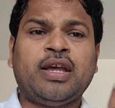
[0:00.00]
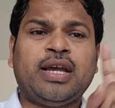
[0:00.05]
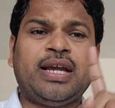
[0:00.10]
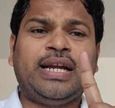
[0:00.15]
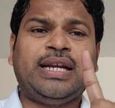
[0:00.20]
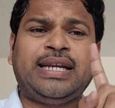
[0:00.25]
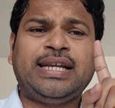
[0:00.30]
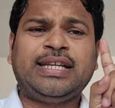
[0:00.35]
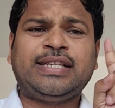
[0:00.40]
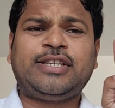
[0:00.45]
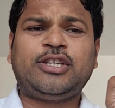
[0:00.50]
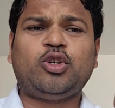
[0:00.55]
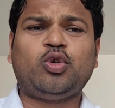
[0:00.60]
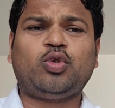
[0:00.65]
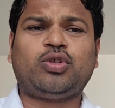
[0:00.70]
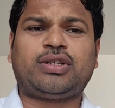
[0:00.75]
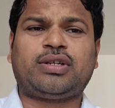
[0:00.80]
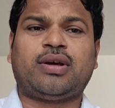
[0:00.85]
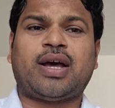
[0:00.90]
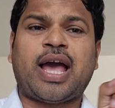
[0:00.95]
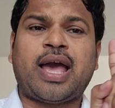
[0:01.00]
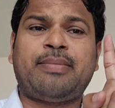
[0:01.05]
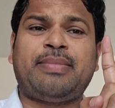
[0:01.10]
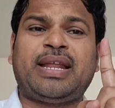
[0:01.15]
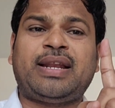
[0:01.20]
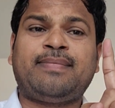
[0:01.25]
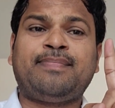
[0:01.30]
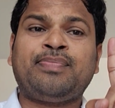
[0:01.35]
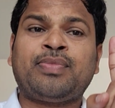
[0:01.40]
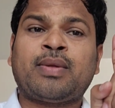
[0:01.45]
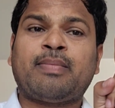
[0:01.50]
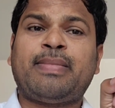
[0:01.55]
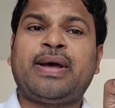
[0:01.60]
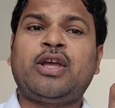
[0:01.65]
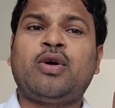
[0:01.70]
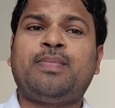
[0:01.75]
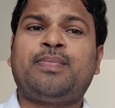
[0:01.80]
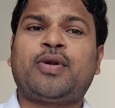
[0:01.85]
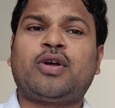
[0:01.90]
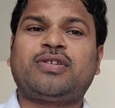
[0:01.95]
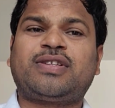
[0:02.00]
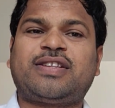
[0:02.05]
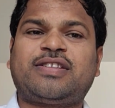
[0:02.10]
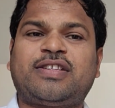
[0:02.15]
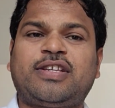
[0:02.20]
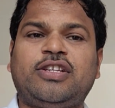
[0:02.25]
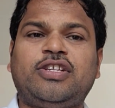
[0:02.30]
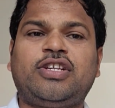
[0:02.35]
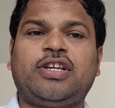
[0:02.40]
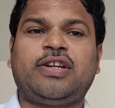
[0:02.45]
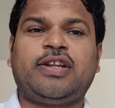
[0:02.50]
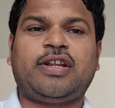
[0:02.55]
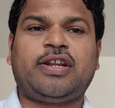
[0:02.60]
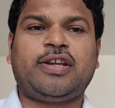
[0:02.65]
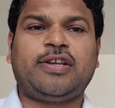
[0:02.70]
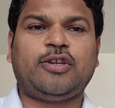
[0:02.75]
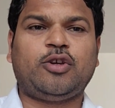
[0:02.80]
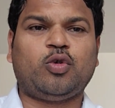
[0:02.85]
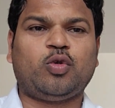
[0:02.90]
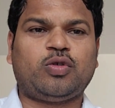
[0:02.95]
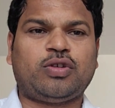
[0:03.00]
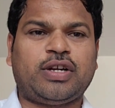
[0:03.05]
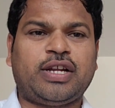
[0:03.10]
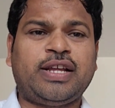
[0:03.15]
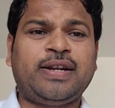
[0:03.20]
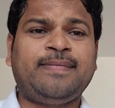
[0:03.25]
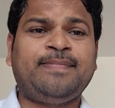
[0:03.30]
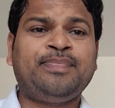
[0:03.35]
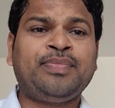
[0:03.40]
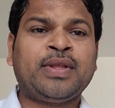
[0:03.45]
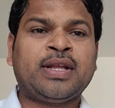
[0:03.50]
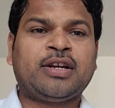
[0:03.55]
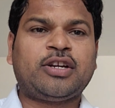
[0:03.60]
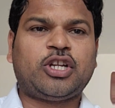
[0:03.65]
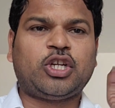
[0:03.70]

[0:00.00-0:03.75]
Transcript: It is used, bioprocess engineering used in